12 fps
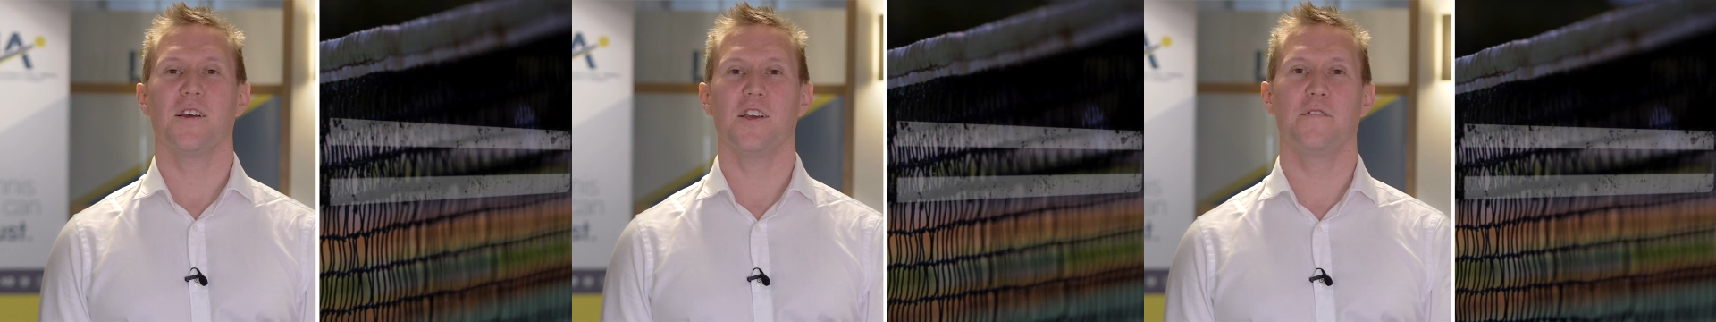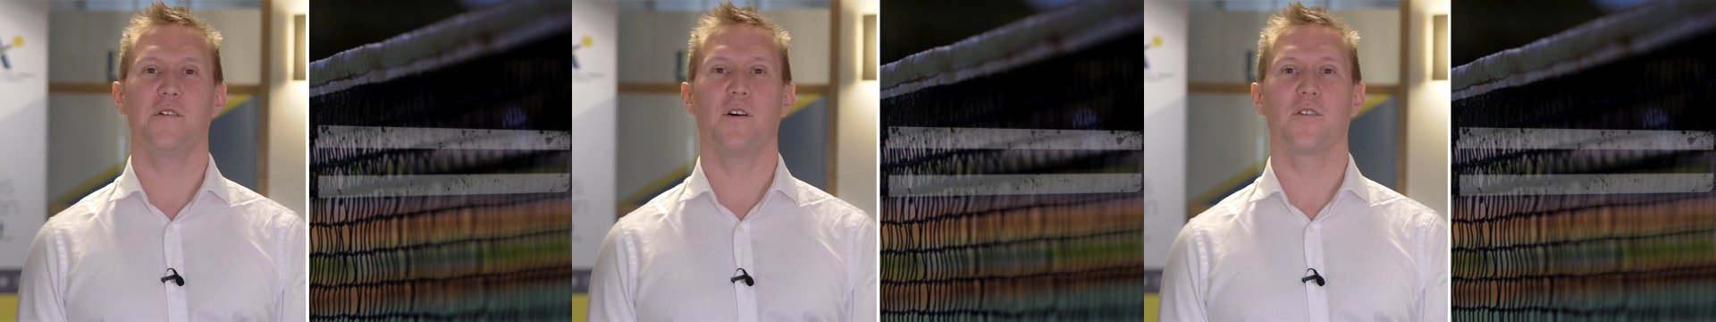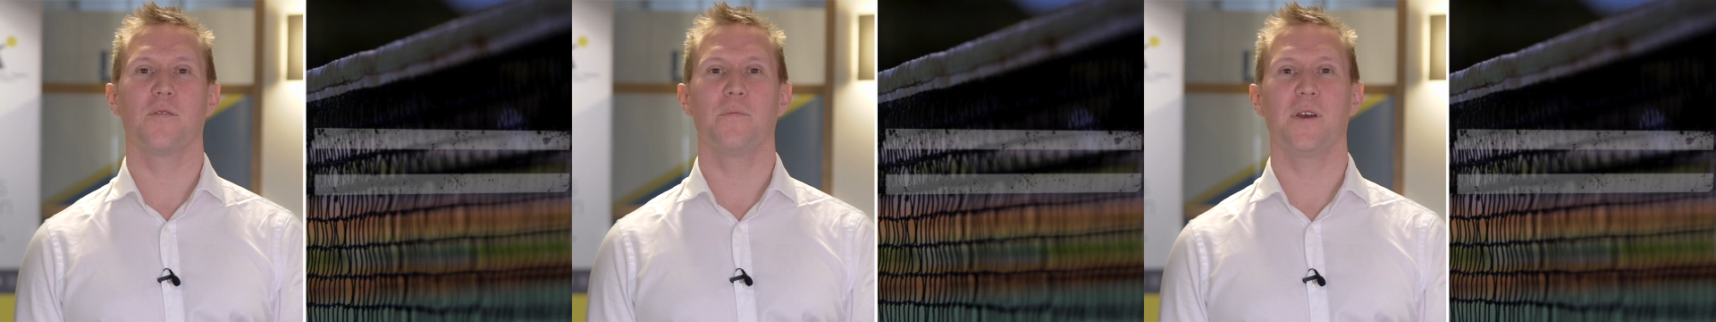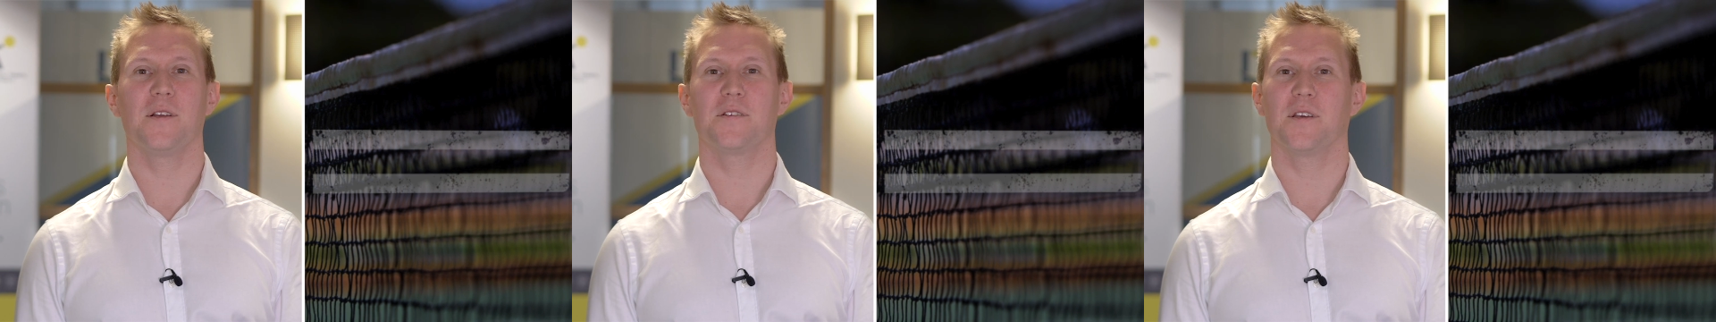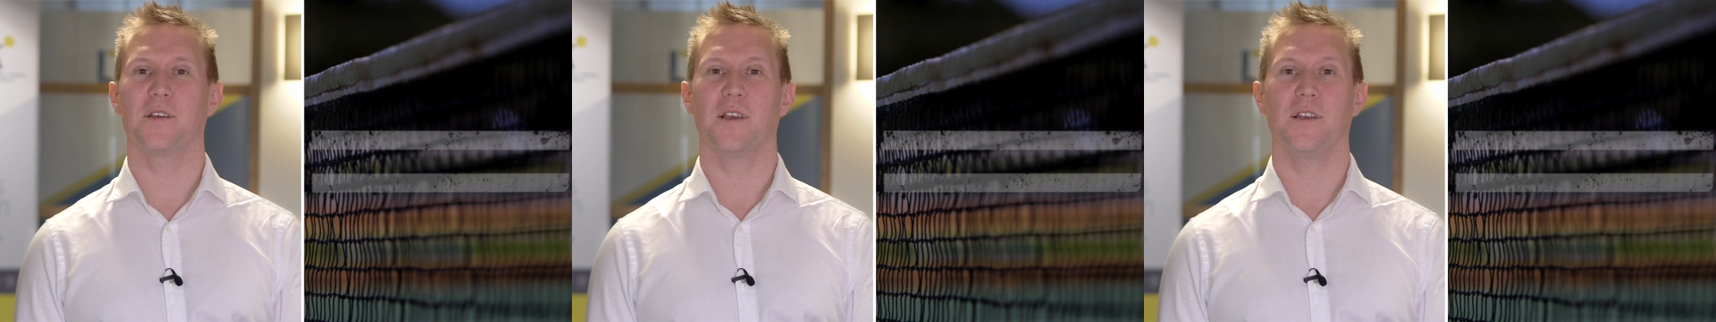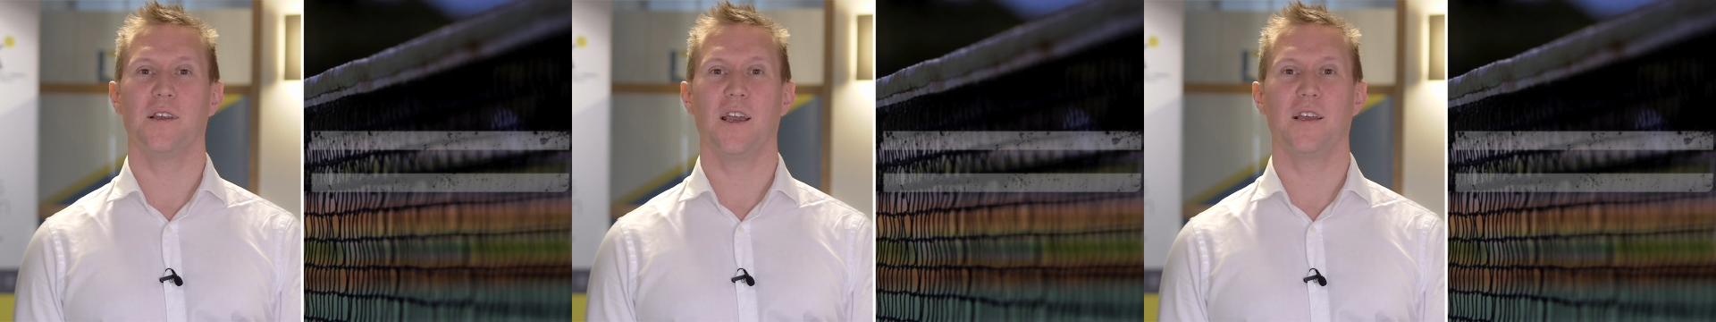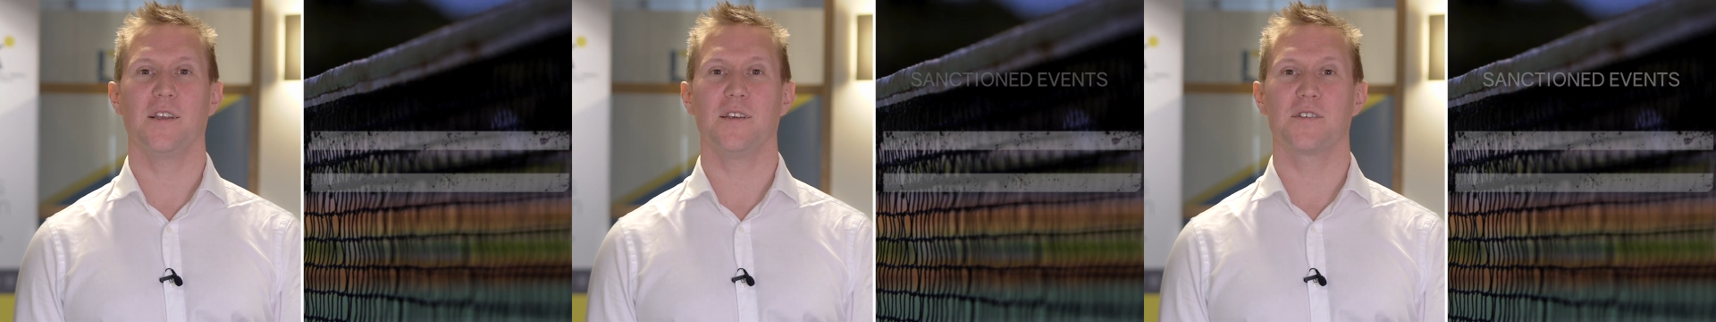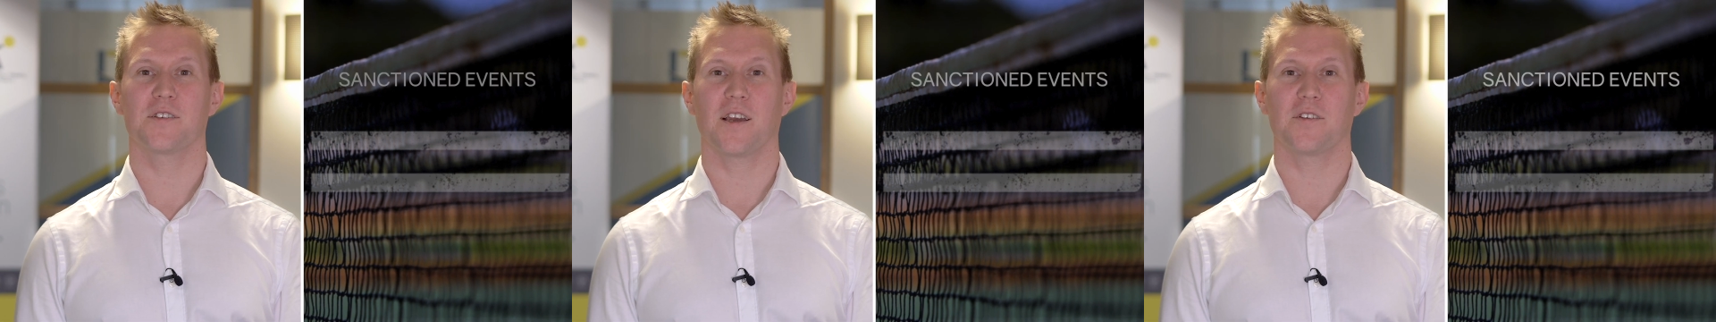If you are competing in any
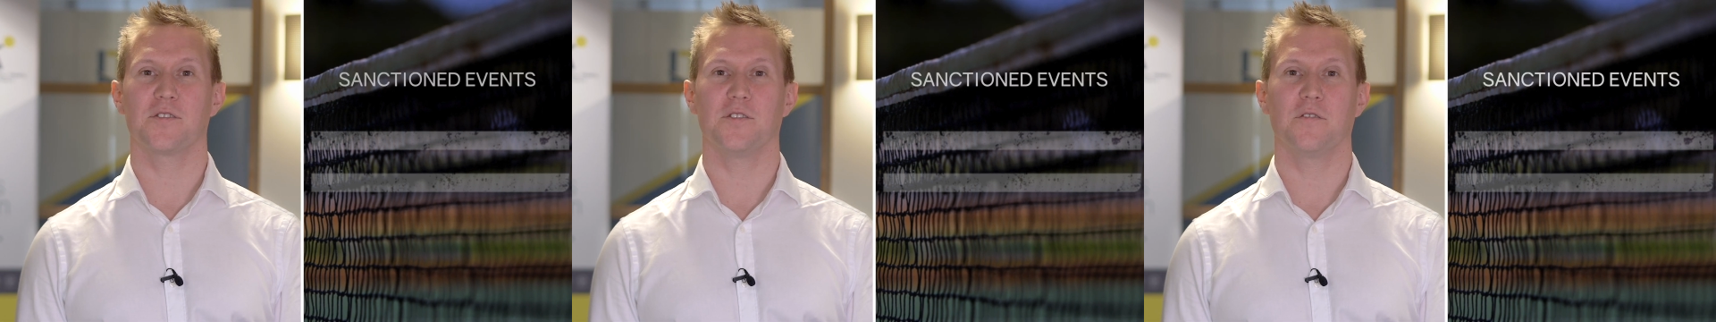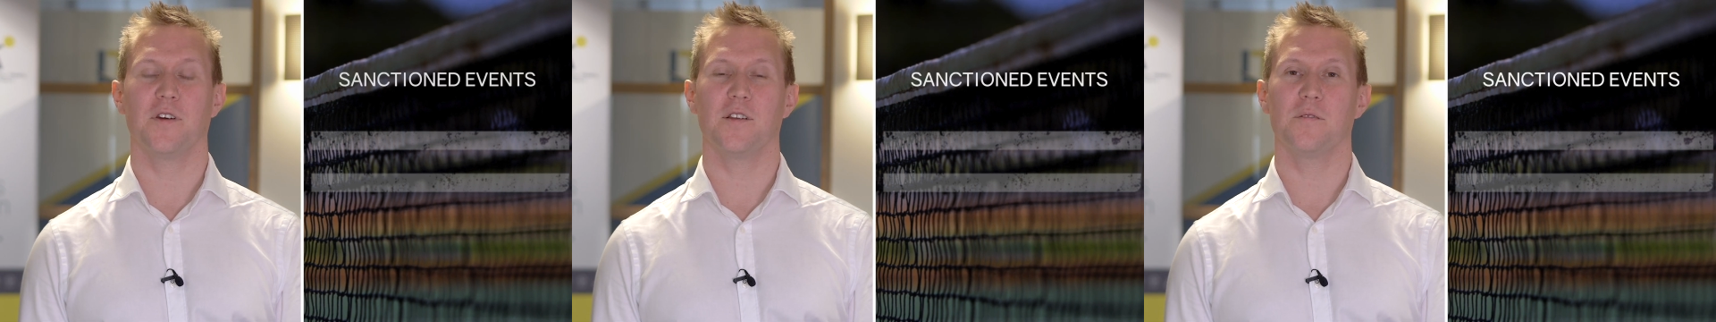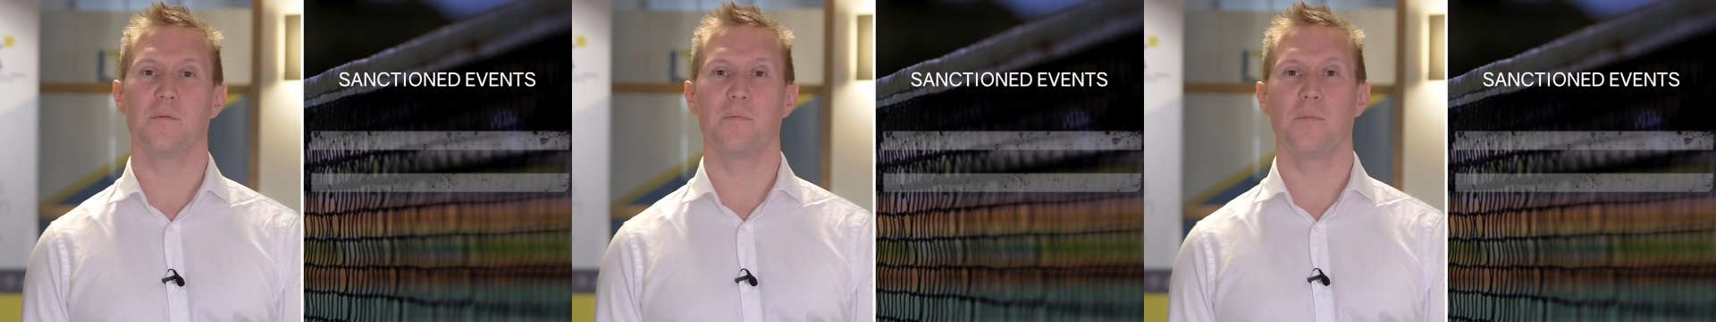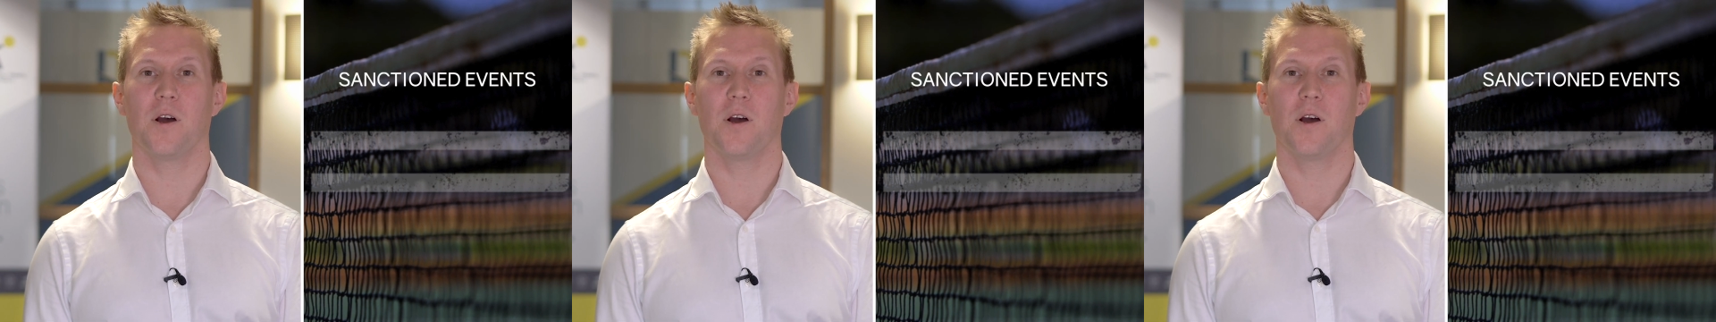sanctioned event,